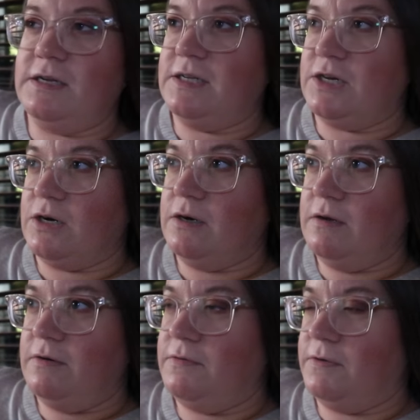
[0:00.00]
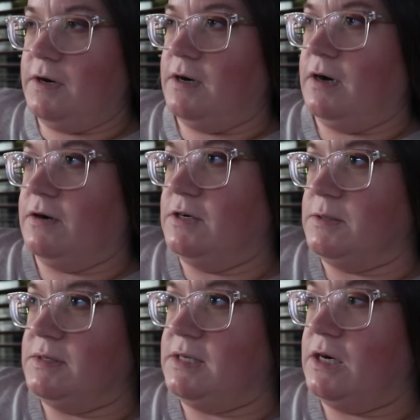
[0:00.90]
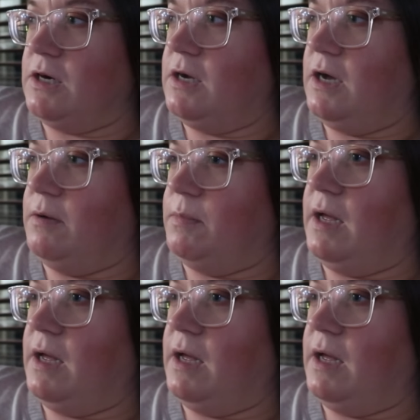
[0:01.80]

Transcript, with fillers: dinner for our Christmas dinner, um,